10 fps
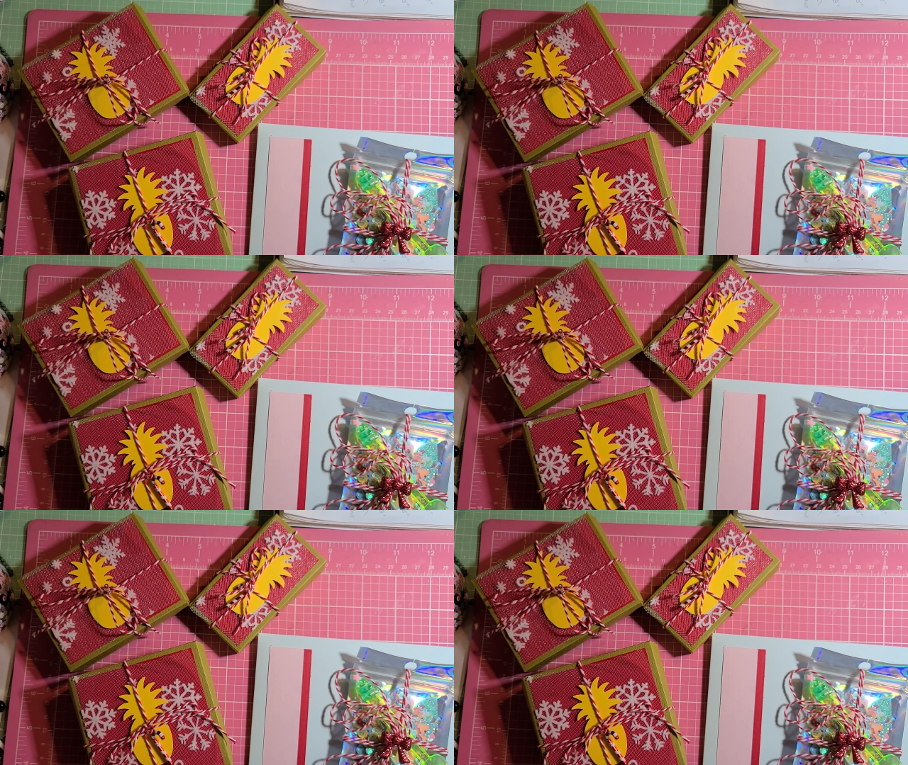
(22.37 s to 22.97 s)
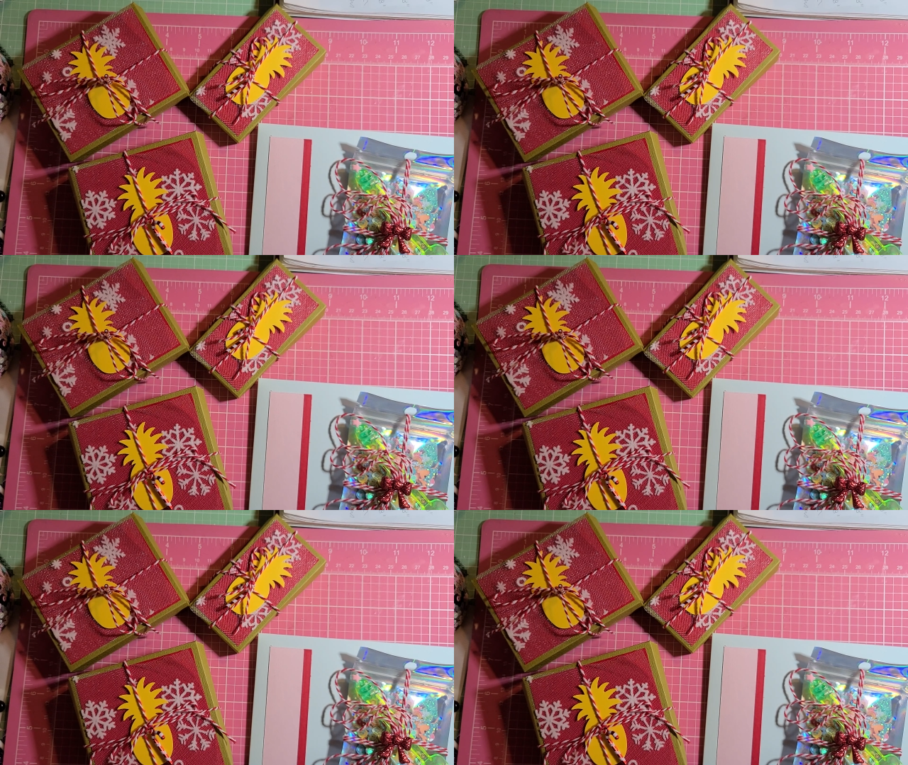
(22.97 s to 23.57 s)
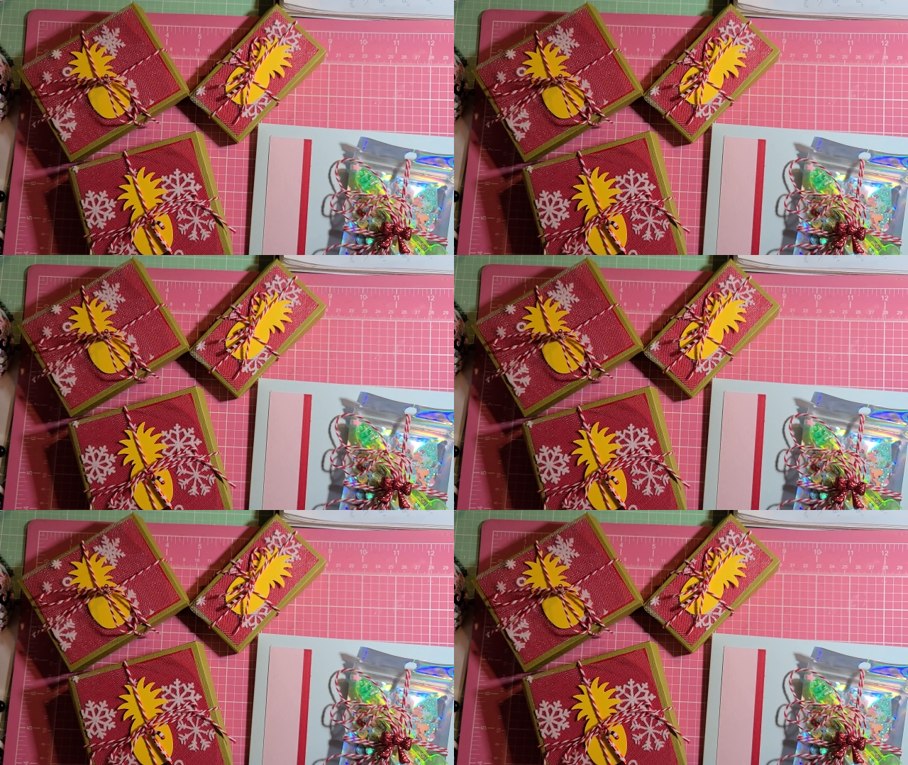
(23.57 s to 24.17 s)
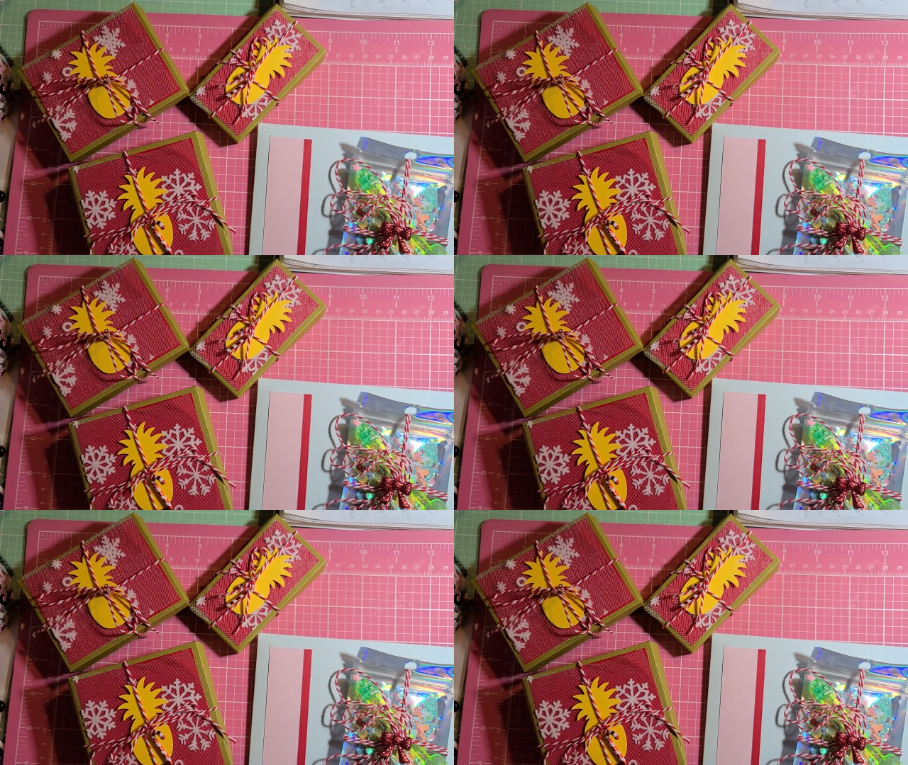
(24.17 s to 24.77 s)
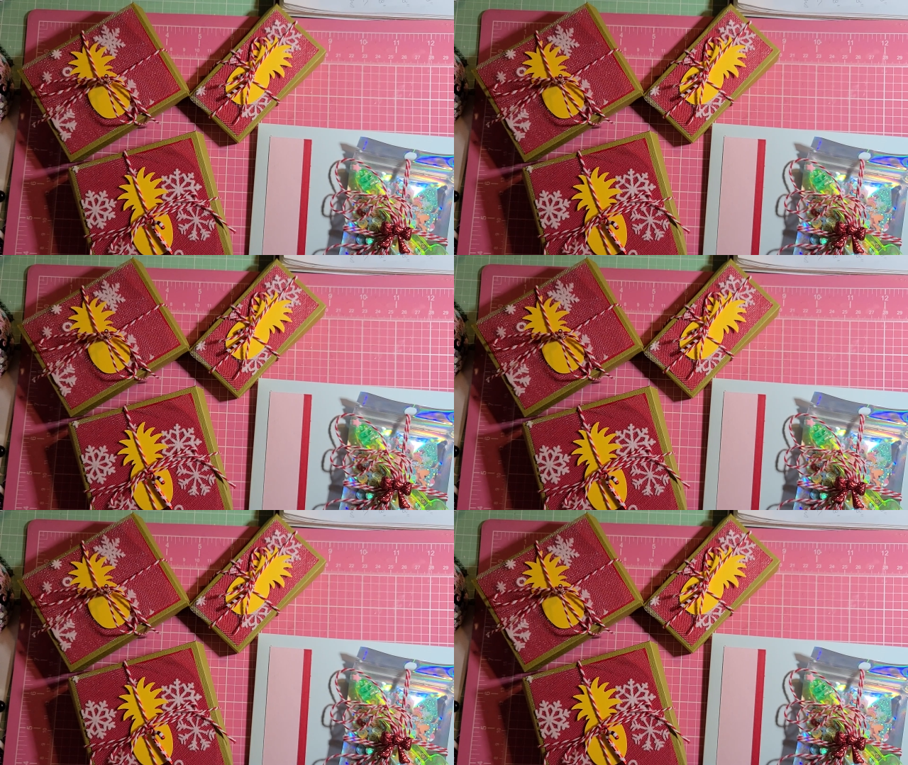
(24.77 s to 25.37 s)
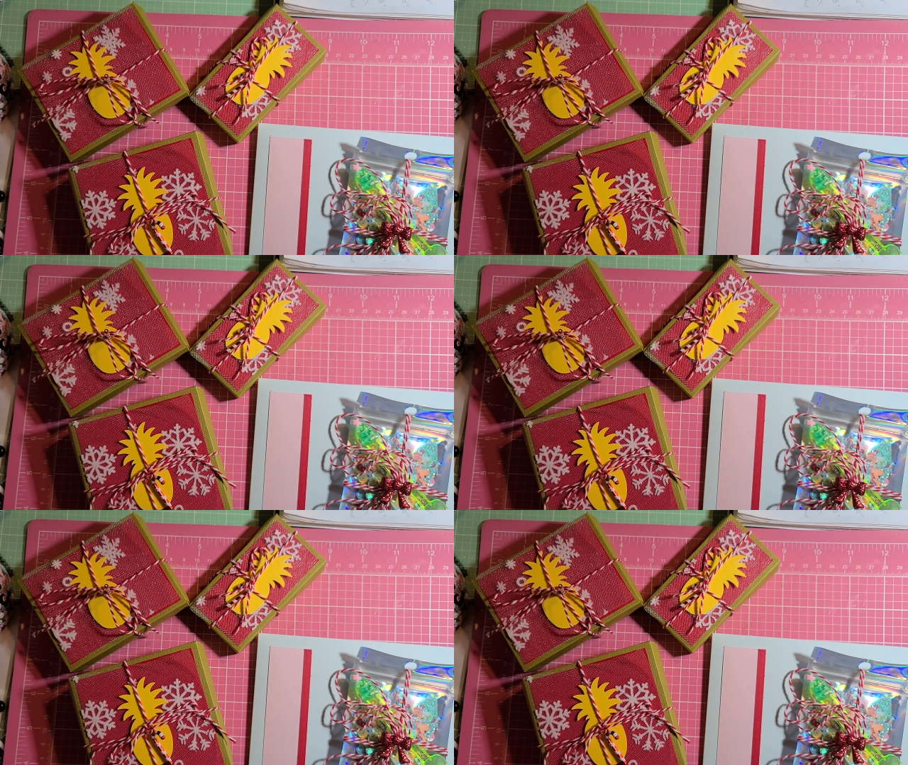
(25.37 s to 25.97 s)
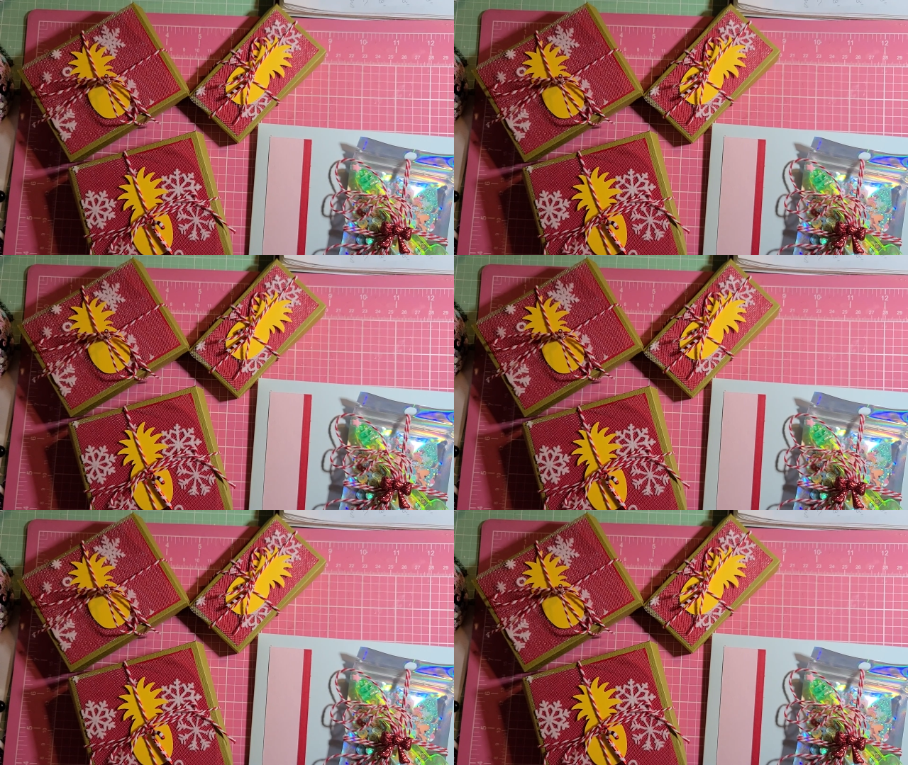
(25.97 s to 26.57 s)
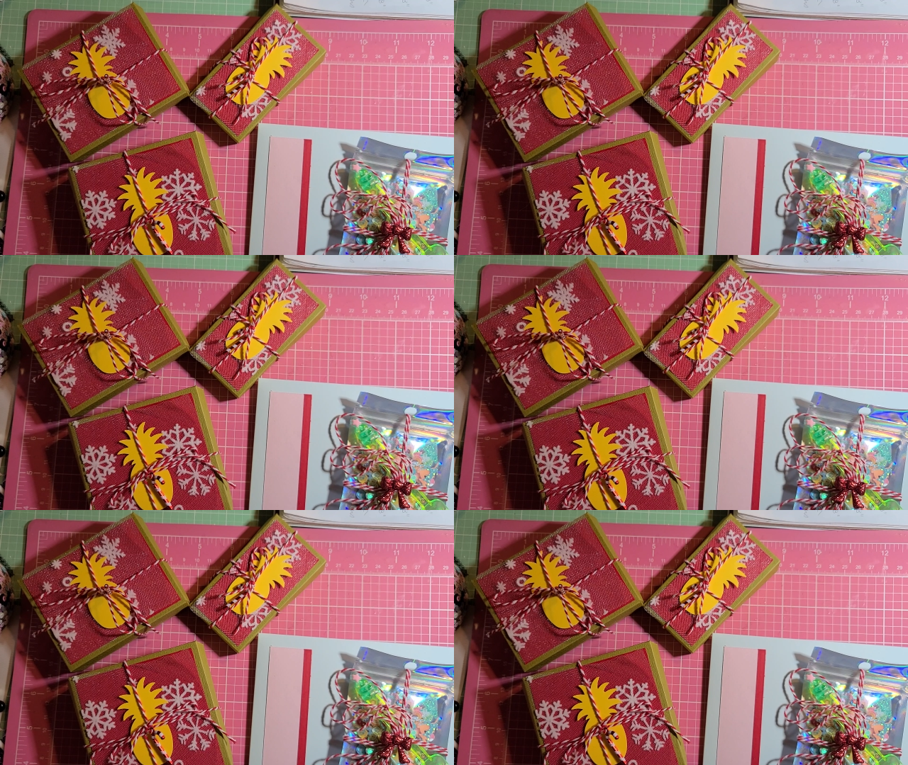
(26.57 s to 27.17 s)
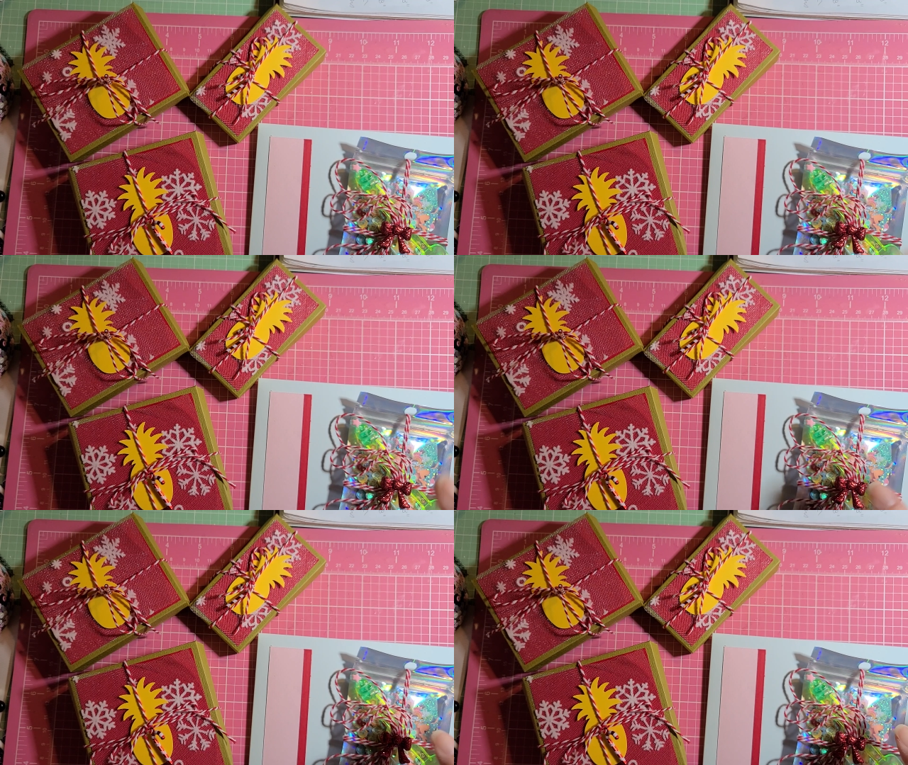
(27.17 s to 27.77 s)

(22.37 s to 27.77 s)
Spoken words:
[unreadable: no face in view]